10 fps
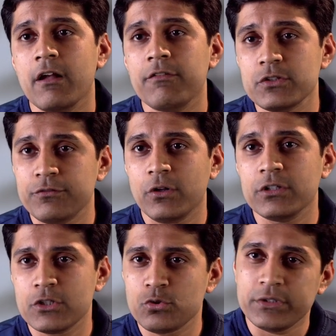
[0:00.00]
first of all,
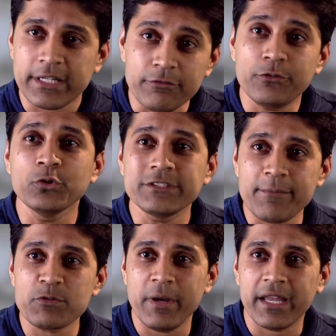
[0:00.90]
just to take a few
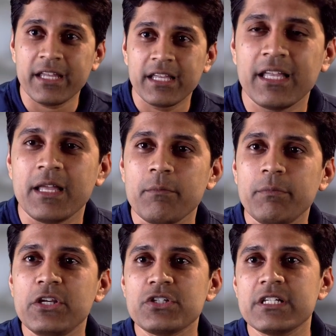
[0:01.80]
steps back,
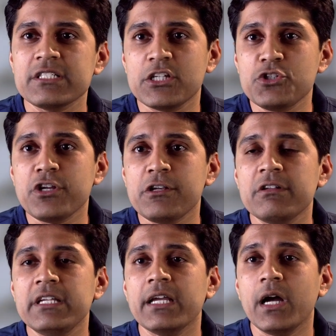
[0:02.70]
patients are
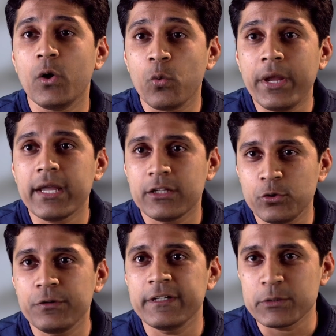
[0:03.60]
generally awake
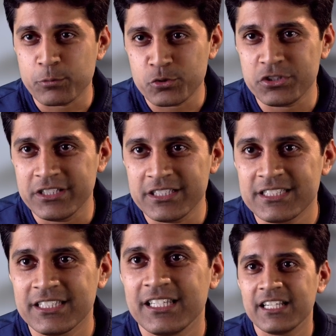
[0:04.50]
during these procedures.